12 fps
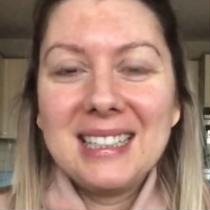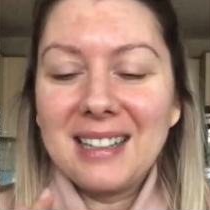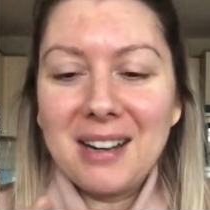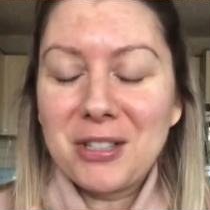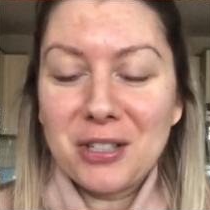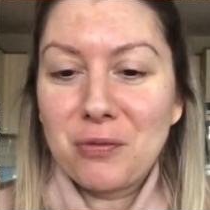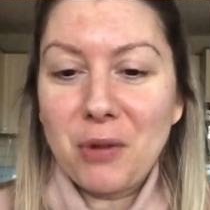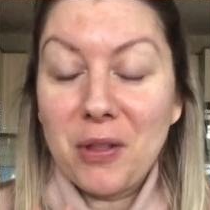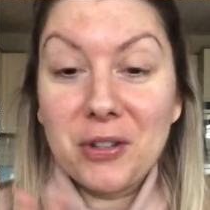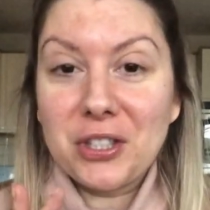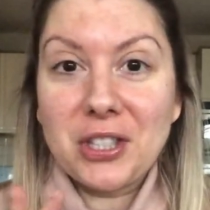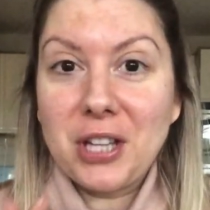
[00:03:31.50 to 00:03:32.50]
just rather
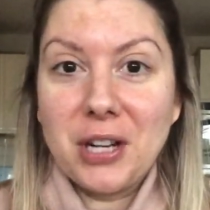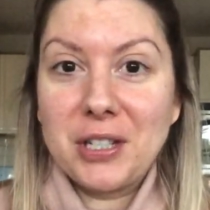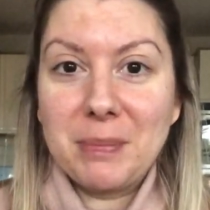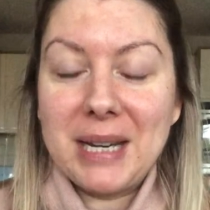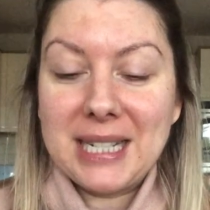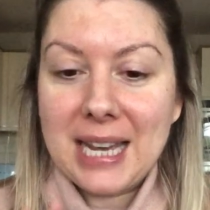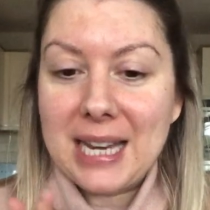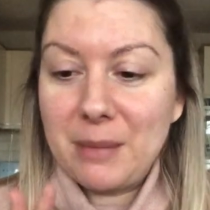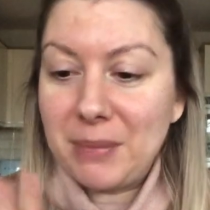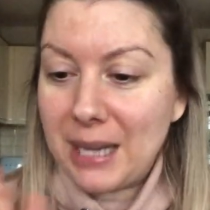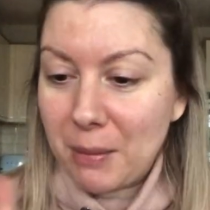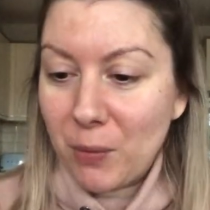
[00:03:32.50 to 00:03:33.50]
just go to bed at 8
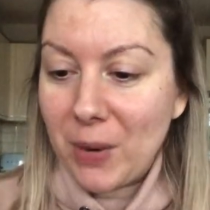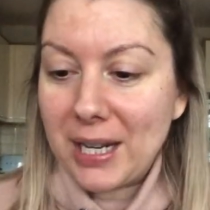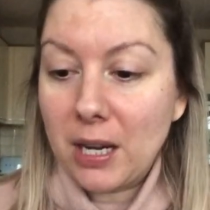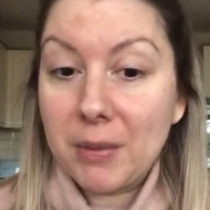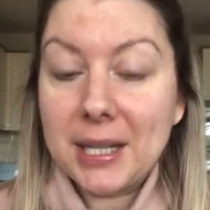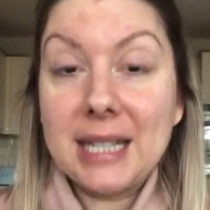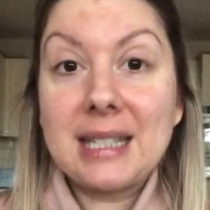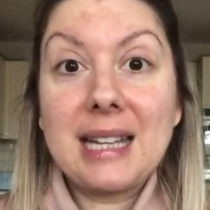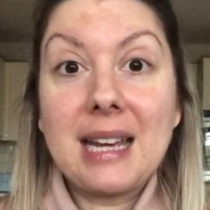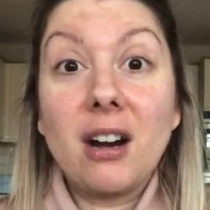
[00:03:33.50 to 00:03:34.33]
p.m. and wake up the next day.